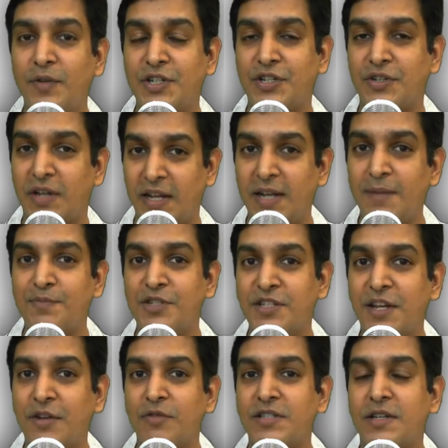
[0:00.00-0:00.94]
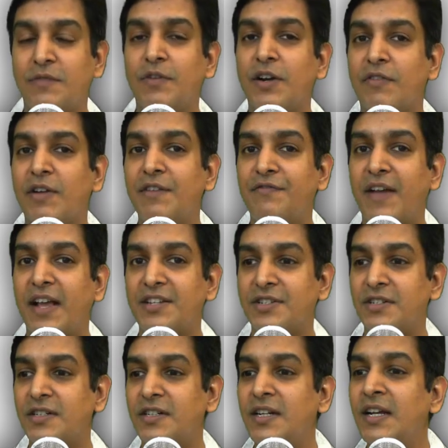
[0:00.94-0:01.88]
which helps SQL Server run
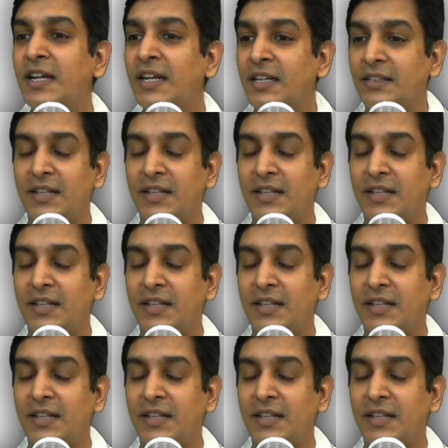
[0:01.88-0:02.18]
faster.